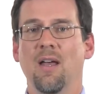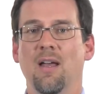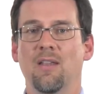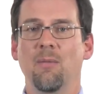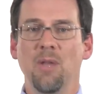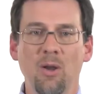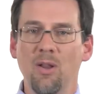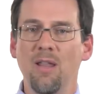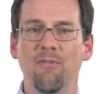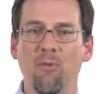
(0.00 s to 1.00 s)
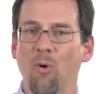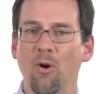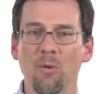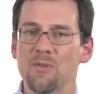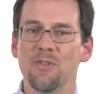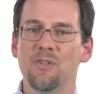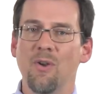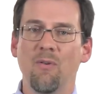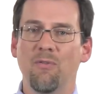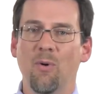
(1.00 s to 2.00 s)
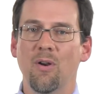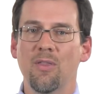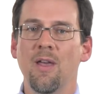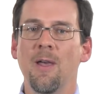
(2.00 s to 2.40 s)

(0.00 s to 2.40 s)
uh, community forums, and so forth.